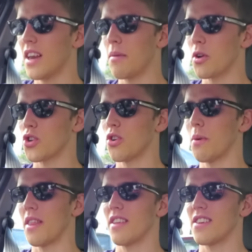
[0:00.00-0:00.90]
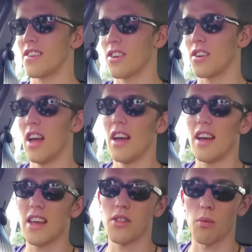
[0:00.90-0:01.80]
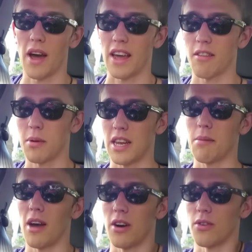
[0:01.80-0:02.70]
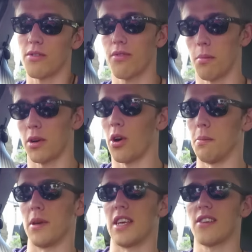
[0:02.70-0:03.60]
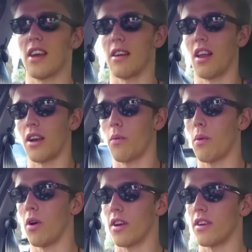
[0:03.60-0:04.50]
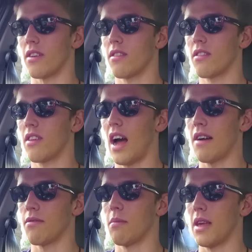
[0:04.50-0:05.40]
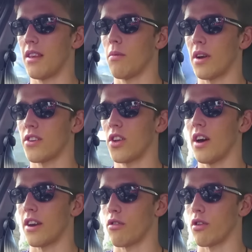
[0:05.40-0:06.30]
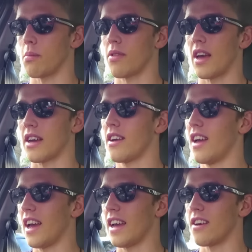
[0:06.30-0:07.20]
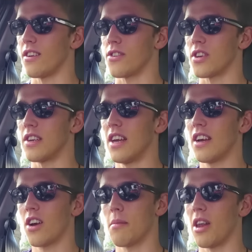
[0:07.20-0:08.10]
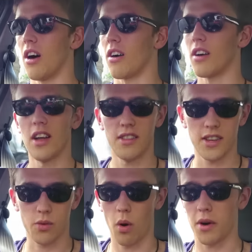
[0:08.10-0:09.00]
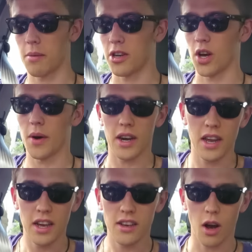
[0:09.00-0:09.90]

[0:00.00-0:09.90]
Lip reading: I'm not sure whether this is a good... Either way, I've been emailed from a company saying, like, we want to have meet... We're starting a group thing in London. Come along. This is what we're going to be doing.